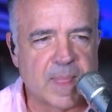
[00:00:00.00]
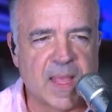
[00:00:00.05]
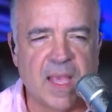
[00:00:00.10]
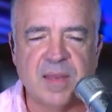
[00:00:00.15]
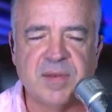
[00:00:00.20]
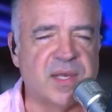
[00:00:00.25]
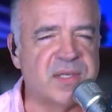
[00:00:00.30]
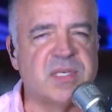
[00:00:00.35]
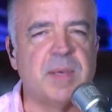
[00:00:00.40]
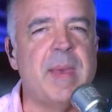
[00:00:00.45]

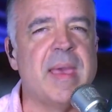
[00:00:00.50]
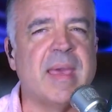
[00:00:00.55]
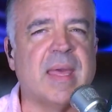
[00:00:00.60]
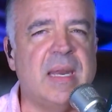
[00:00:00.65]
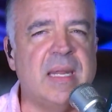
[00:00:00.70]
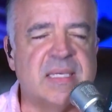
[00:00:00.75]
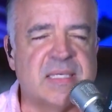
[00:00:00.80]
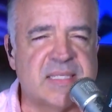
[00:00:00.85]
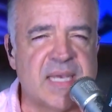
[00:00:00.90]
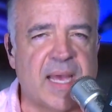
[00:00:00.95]
It doesn't make
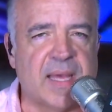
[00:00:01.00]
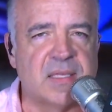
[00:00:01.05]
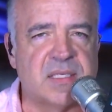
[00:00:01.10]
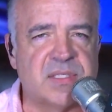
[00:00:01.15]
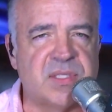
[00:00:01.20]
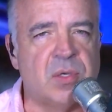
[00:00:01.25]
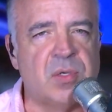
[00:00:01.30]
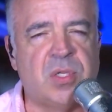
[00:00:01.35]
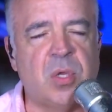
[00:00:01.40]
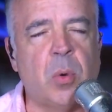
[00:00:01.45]
any sense.
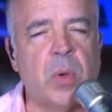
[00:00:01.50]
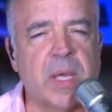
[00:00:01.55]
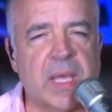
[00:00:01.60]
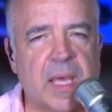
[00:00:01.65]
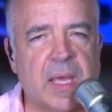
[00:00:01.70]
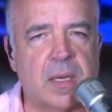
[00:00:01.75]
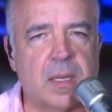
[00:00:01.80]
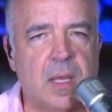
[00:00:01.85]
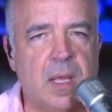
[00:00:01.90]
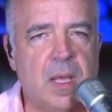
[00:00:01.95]
They're doing
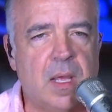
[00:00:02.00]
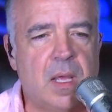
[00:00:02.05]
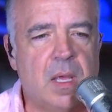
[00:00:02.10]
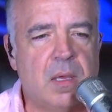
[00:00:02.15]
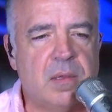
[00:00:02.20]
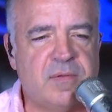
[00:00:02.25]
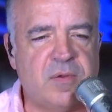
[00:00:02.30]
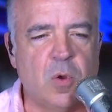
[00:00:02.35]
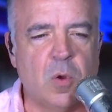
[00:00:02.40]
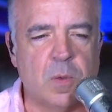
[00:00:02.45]
it
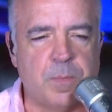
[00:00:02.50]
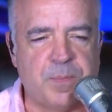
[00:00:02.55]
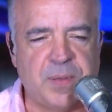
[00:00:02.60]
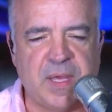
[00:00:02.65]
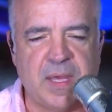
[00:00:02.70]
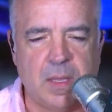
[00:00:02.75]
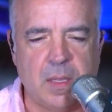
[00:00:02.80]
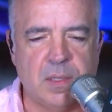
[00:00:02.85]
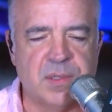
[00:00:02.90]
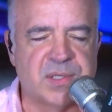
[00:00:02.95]
to
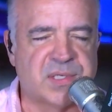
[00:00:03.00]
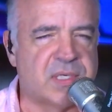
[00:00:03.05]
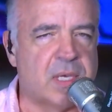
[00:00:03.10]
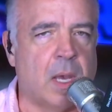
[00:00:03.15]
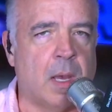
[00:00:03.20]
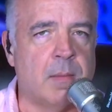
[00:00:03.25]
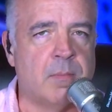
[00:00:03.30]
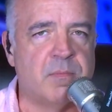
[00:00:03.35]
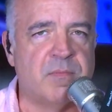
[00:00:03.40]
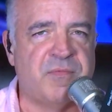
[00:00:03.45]
appease
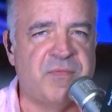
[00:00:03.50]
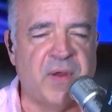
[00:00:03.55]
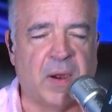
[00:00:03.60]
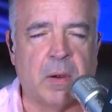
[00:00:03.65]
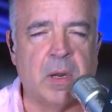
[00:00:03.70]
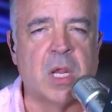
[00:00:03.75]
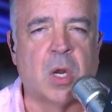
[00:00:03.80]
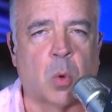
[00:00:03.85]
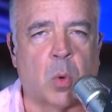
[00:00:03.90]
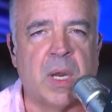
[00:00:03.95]
some
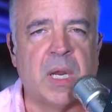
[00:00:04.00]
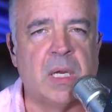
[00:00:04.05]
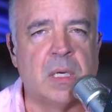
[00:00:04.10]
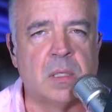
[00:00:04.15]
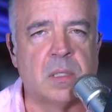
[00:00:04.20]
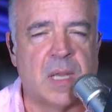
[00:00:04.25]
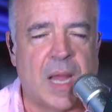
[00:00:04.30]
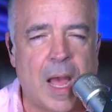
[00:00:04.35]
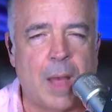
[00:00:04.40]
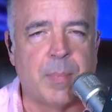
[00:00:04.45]
very
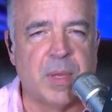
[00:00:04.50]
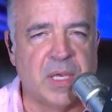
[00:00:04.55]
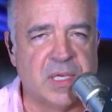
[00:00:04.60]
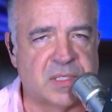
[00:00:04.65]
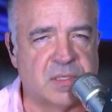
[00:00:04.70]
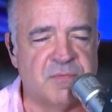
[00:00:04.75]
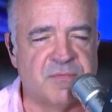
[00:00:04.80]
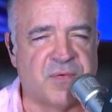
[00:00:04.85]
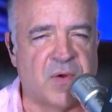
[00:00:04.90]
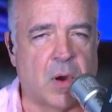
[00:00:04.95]
green lobby,
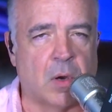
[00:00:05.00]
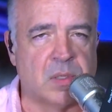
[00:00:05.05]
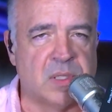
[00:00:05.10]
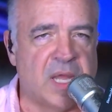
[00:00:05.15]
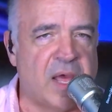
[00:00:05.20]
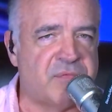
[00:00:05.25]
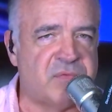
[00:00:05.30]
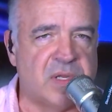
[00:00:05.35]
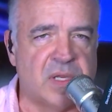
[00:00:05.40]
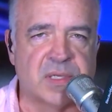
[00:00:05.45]
some far
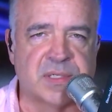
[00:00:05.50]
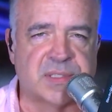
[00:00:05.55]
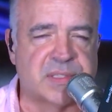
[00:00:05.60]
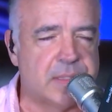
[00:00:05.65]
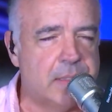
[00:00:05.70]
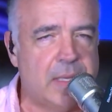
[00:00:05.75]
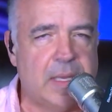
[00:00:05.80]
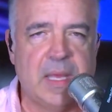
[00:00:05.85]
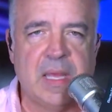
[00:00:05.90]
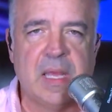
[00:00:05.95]

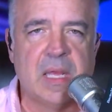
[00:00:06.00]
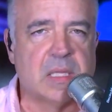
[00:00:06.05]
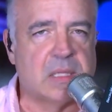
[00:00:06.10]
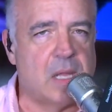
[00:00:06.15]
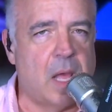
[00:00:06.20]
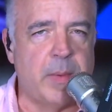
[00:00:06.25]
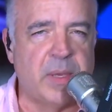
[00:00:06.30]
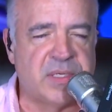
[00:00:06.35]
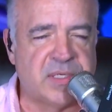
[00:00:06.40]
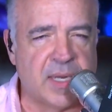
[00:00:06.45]
leftist
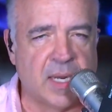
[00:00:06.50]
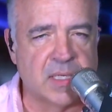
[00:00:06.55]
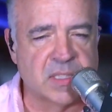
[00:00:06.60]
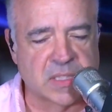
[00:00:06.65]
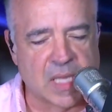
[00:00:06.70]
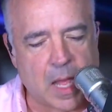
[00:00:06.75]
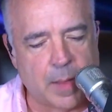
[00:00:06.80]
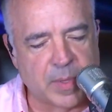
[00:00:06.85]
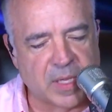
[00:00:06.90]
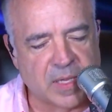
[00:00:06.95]
climate change
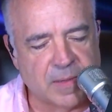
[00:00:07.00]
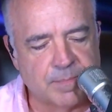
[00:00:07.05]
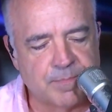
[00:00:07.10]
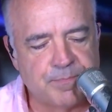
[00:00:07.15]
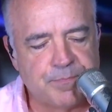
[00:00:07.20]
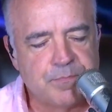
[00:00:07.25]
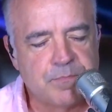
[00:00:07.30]
lobby.